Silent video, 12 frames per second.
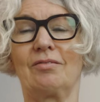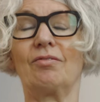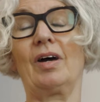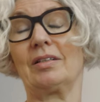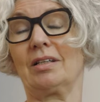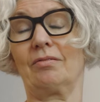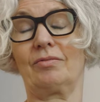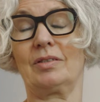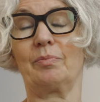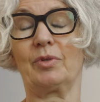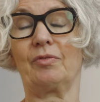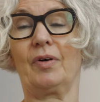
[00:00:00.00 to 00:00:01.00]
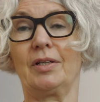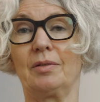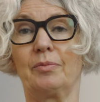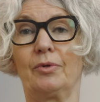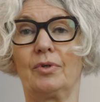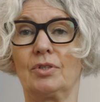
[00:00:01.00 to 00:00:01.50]
And in fact, I've simplified
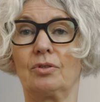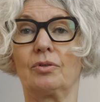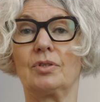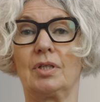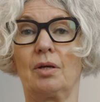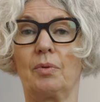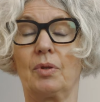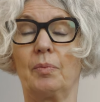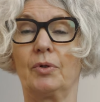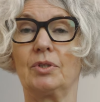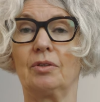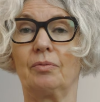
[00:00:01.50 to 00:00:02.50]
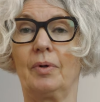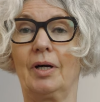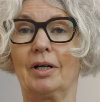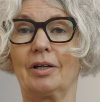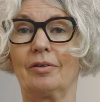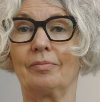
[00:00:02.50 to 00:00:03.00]
it more, as you'll see with the body of
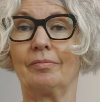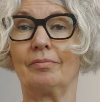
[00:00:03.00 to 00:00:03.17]
work.